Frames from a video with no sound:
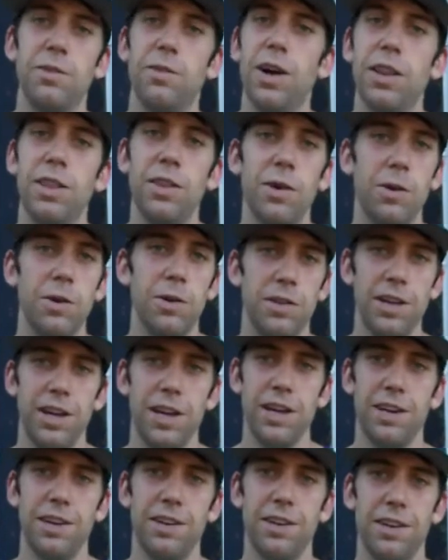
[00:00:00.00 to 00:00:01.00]
run the whole
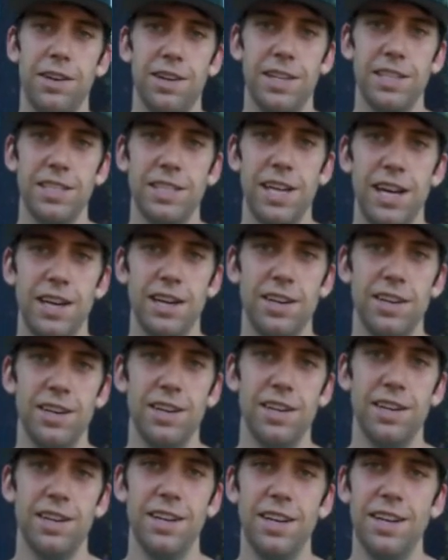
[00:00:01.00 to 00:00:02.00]
thing, or at least I couldn't.